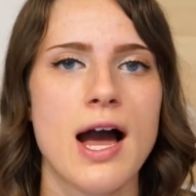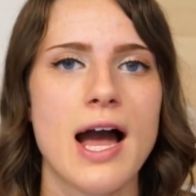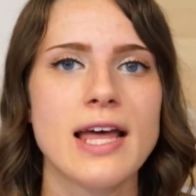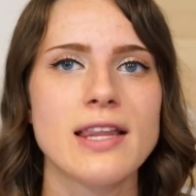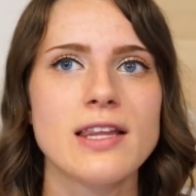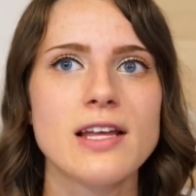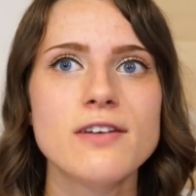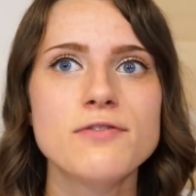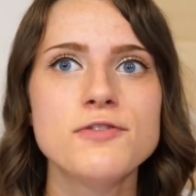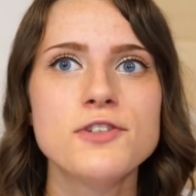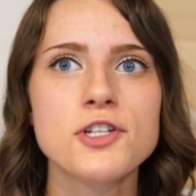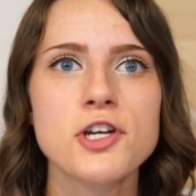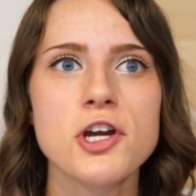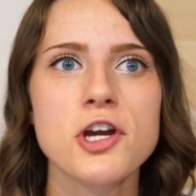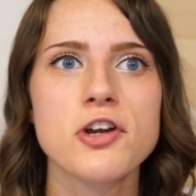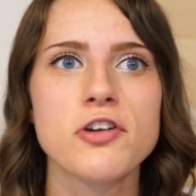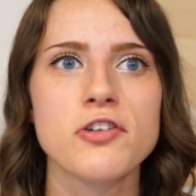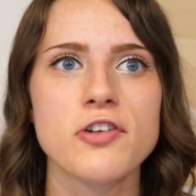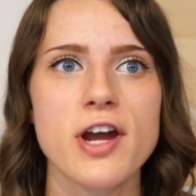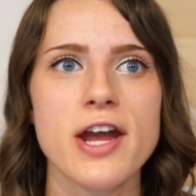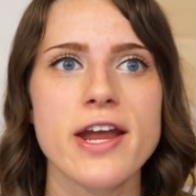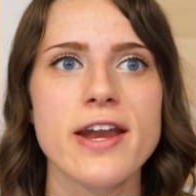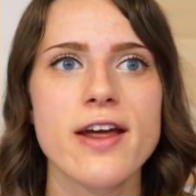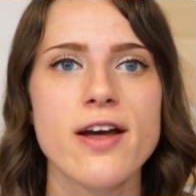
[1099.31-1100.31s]
I love to get
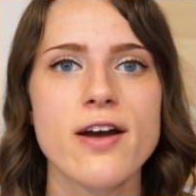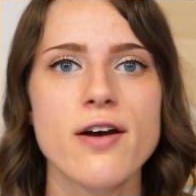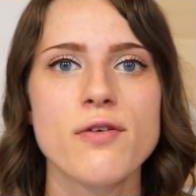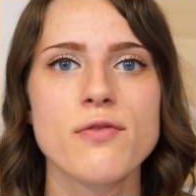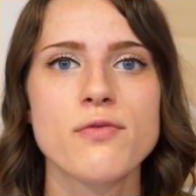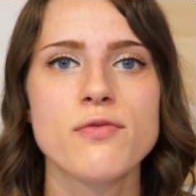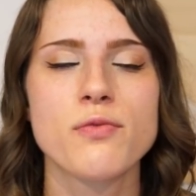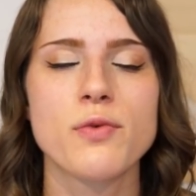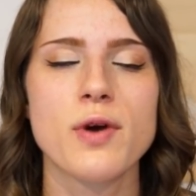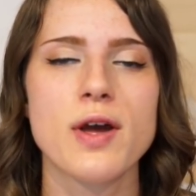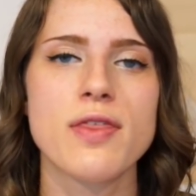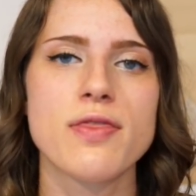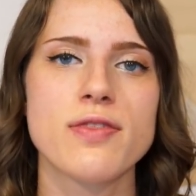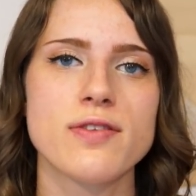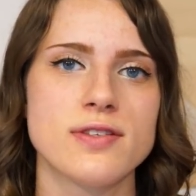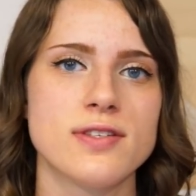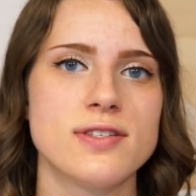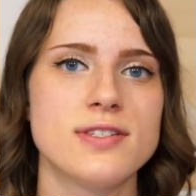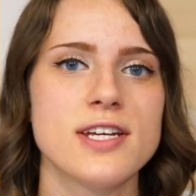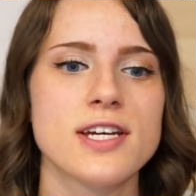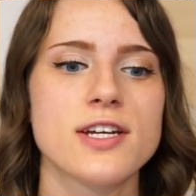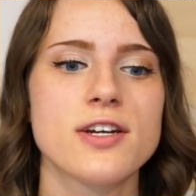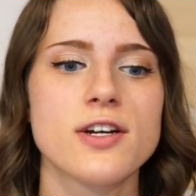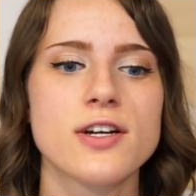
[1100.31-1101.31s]
creative with the
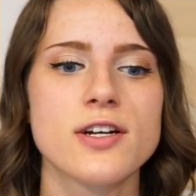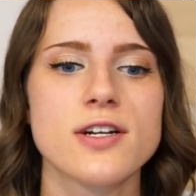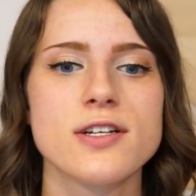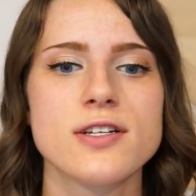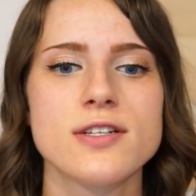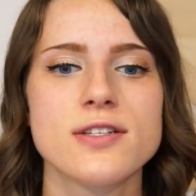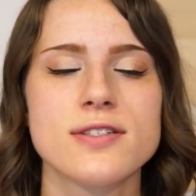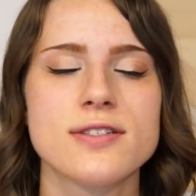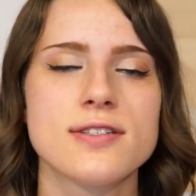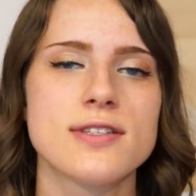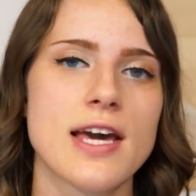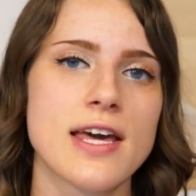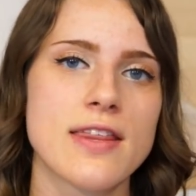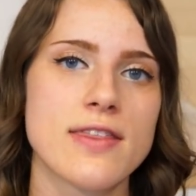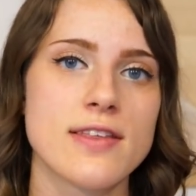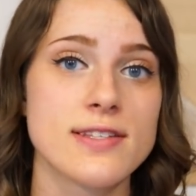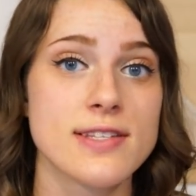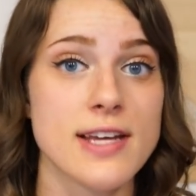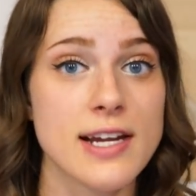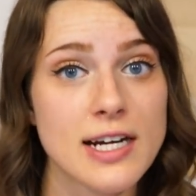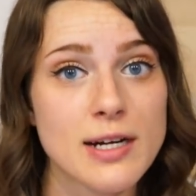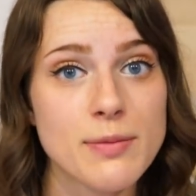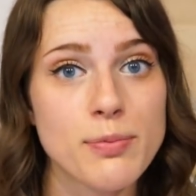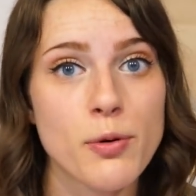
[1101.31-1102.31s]
stickers, like
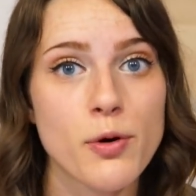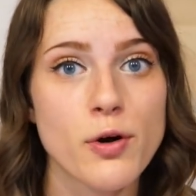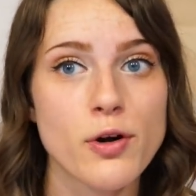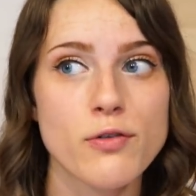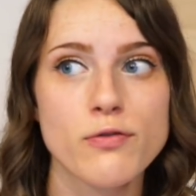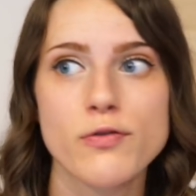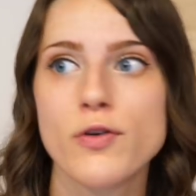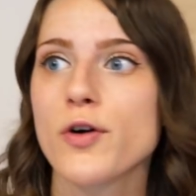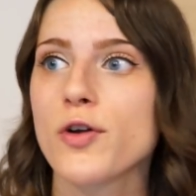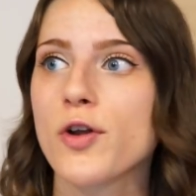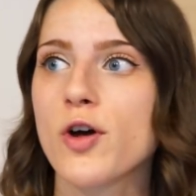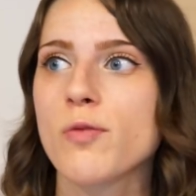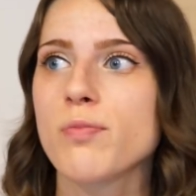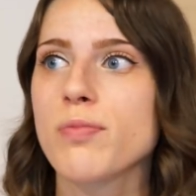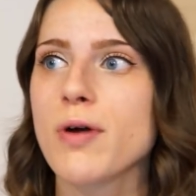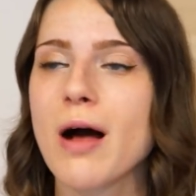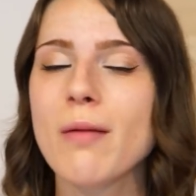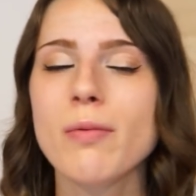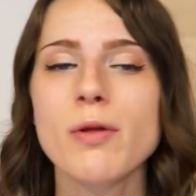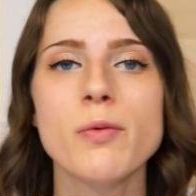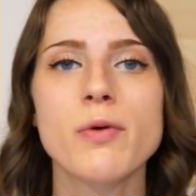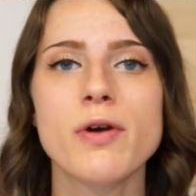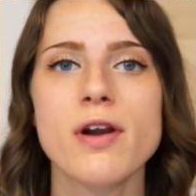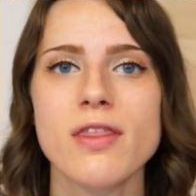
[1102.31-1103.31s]
this airport photo,
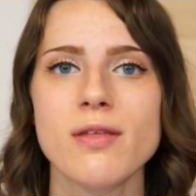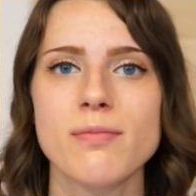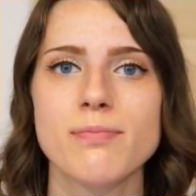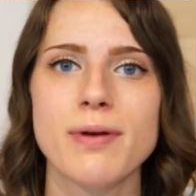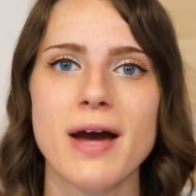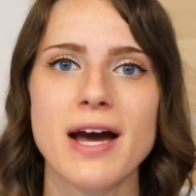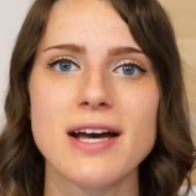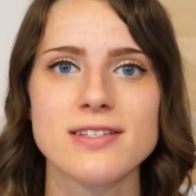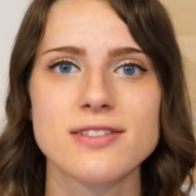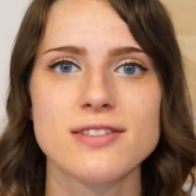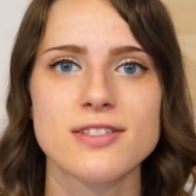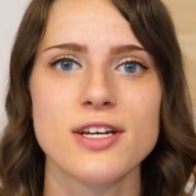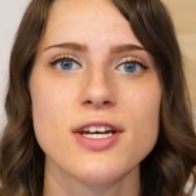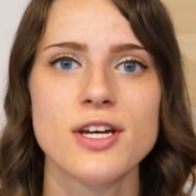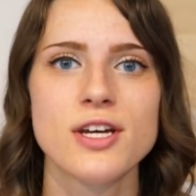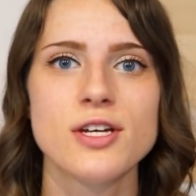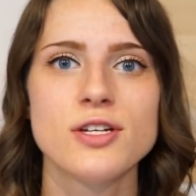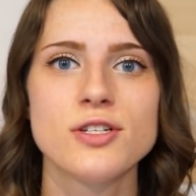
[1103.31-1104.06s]
probably one of the best